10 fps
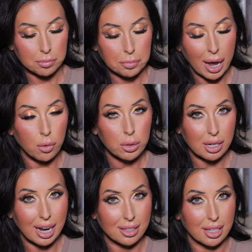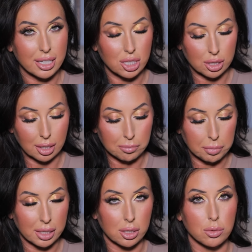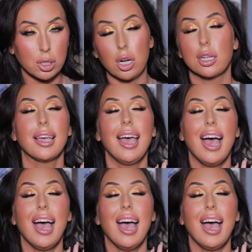powder highlighter and Pillow Talk.